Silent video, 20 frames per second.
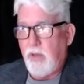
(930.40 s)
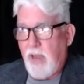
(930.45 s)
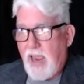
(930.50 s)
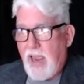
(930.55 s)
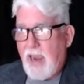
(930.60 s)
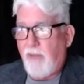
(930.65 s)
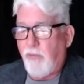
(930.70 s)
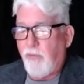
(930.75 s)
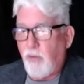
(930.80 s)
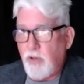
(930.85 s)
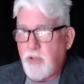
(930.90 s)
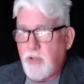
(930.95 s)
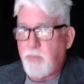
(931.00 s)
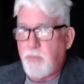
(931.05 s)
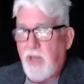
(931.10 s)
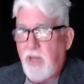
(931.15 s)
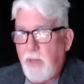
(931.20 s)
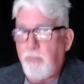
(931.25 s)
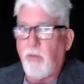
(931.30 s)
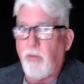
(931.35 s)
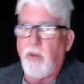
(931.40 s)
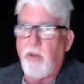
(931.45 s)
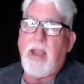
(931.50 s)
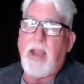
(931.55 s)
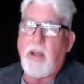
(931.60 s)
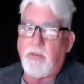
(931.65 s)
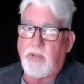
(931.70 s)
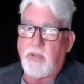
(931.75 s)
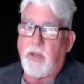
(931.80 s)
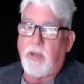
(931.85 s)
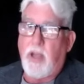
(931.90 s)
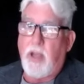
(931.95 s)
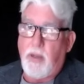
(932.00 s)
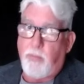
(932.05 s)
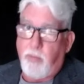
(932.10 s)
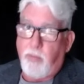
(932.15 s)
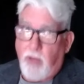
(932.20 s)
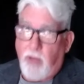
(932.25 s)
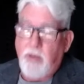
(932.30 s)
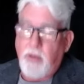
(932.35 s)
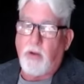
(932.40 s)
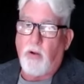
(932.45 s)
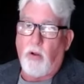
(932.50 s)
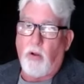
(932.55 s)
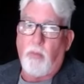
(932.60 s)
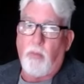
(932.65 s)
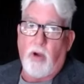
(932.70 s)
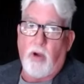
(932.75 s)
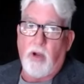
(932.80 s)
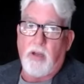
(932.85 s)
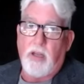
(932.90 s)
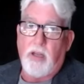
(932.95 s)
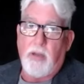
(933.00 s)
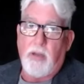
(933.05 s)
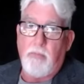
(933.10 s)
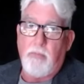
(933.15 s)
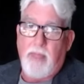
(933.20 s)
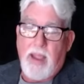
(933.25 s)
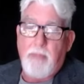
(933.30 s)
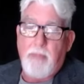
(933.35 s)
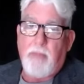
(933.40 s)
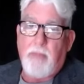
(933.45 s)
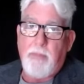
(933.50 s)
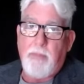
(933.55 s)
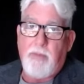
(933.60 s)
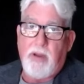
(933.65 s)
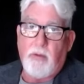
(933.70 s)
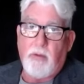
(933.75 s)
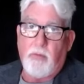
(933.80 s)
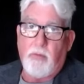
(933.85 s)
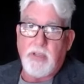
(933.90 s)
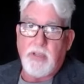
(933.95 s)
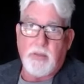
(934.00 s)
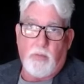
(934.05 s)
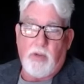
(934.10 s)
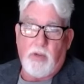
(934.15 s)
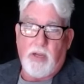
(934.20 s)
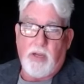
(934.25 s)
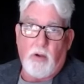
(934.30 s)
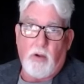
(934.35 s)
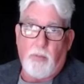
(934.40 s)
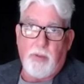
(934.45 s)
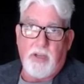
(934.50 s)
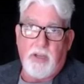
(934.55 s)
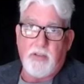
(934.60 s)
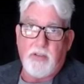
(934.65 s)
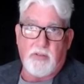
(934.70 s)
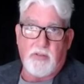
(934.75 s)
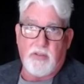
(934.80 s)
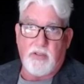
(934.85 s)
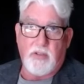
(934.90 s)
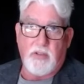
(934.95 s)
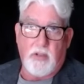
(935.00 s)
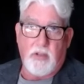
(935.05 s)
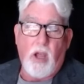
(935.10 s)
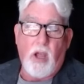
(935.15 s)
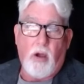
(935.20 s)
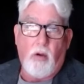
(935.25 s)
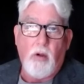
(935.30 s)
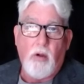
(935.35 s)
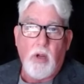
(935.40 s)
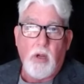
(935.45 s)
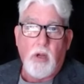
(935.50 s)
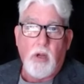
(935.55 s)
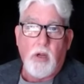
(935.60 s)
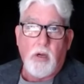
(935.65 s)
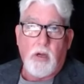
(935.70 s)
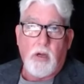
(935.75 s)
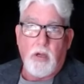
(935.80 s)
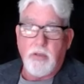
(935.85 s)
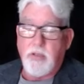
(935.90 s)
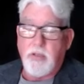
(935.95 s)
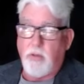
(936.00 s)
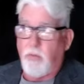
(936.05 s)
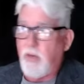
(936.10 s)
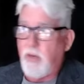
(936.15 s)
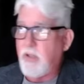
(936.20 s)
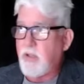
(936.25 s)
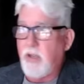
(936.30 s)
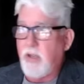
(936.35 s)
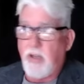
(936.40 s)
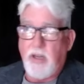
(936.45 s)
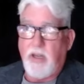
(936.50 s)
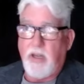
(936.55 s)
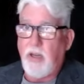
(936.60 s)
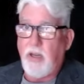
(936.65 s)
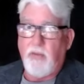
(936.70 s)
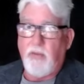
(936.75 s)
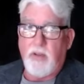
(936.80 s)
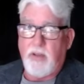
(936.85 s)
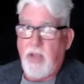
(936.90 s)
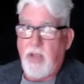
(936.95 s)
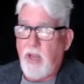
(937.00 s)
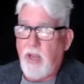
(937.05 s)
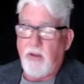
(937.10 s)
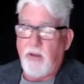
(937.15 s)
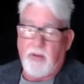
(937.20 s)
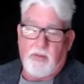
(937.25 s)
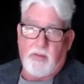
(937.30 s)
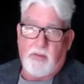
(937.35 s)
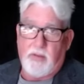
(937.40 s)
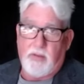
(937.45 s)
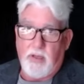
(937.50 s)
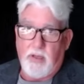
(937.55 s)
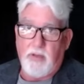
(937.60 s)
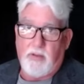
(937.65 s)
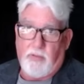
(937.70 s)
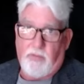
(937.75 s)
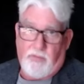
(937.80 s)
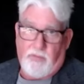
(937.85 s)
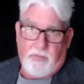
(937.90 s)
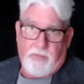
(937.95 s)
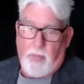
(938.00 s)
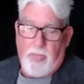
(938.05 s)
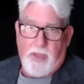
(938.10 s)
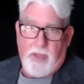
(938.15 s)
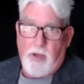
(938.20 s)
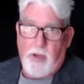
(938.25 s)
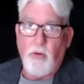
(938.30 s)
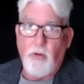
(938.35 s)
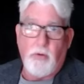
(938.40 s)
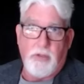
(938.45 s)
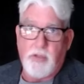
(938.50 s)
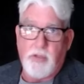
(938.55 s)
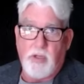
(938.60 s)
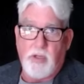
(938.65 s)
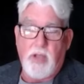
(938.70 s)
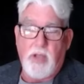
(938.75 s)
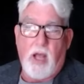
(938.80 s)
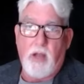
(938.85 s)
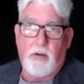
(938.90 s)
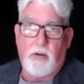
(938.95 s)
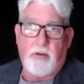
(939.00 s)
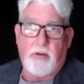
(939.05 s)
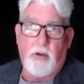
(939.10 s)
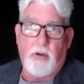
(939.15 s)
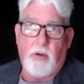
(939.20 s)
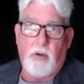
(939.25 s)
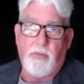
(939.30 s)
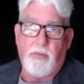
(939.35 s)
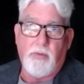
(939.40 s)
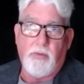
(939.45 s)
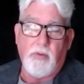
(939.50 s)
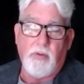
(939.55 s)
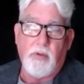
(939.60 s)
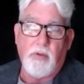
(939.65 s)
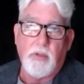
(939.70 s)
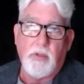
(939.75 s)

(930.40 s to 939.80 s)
average people now to kind of play the gold market, and that might be a reason why open interest is low, because the risk on any given day is huge in dollar terms.